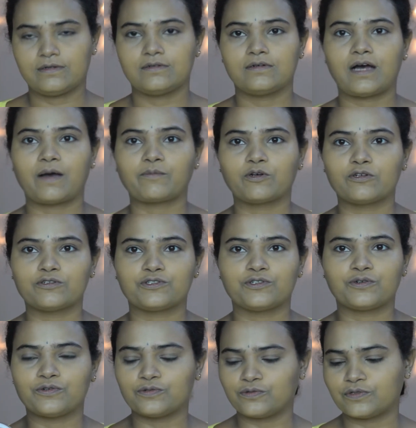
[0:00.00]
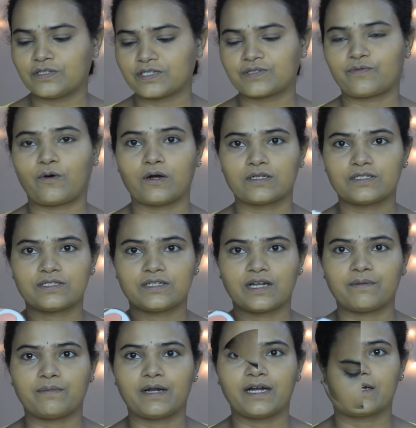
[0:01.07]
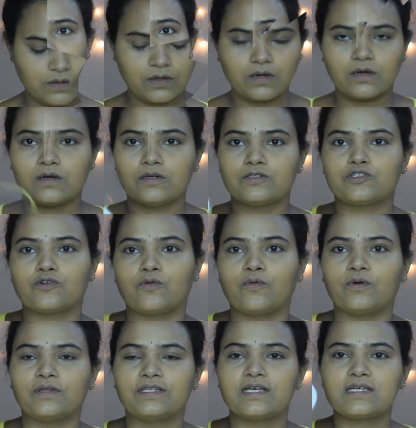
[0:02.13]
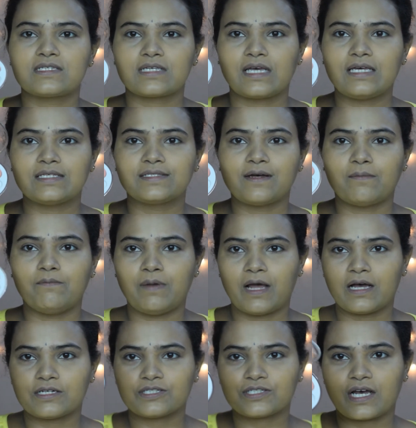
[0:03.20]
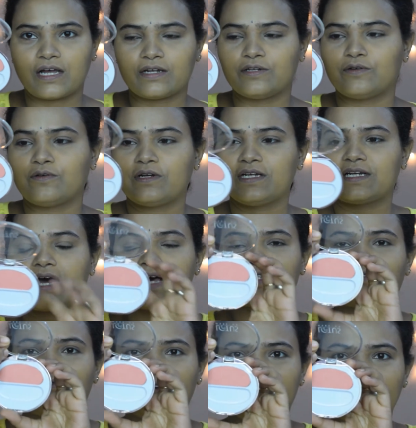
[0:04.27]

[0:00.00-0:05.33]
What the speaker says: I'm gonna show you the swatch in a minute. So this is the blush, and it has a very